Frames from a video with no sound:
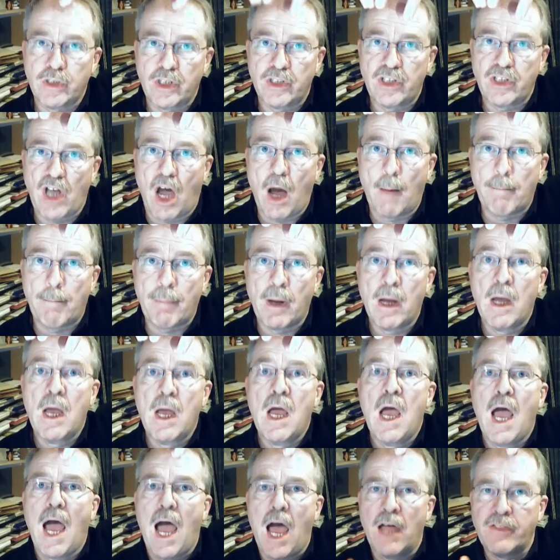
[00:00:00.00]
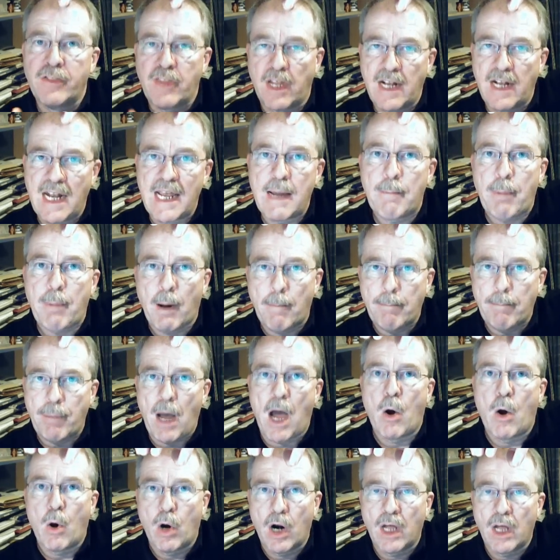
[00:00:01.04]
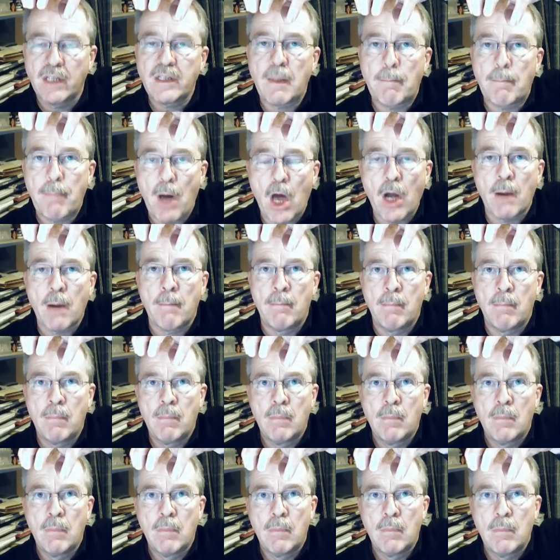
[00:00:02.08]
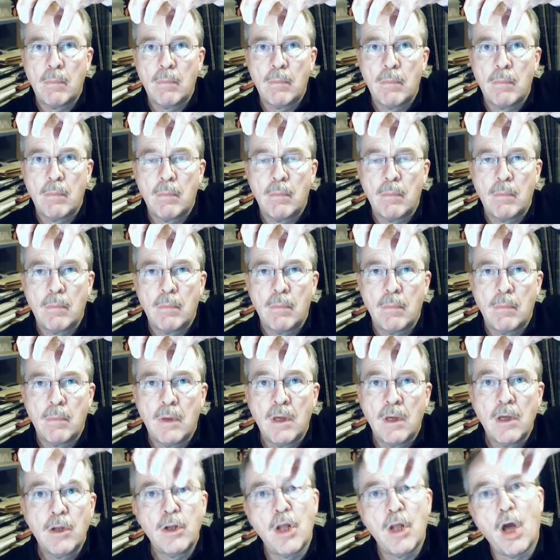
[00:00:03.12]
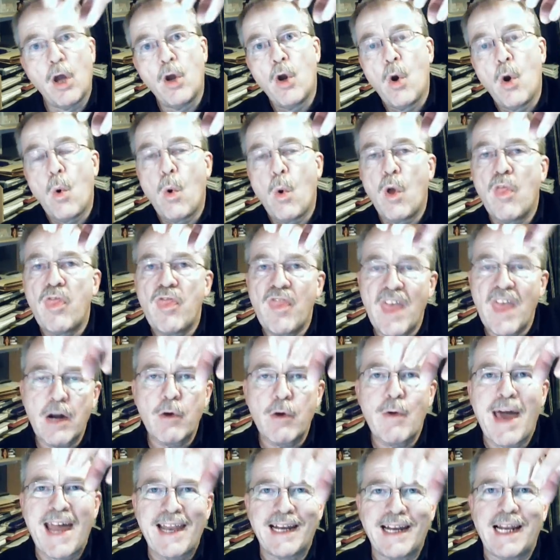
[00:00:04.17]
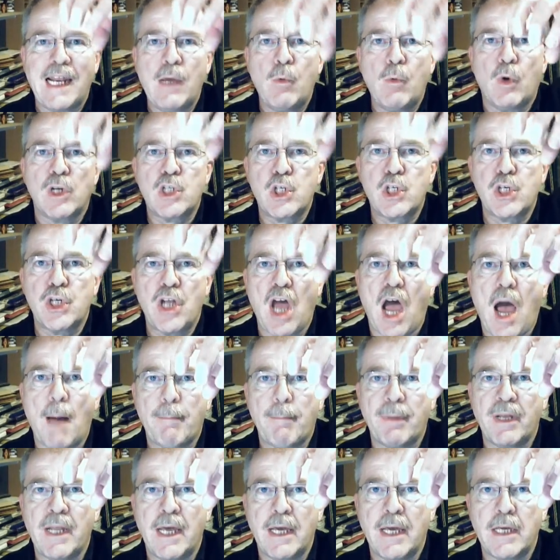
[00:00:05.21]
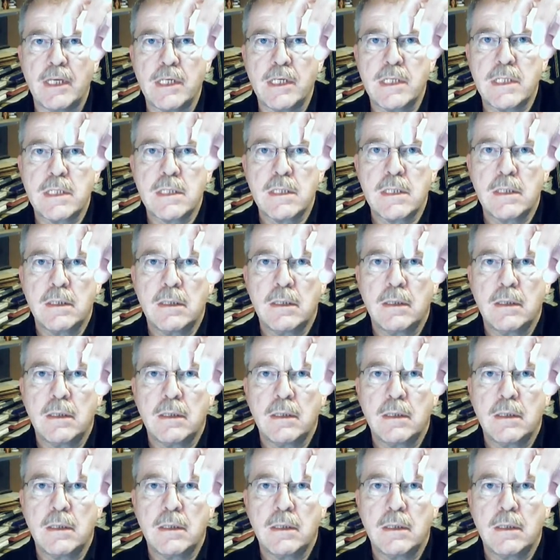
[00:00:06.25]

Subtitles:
at the top and the labour power at the bottom. Now, theoretically, what should happen is,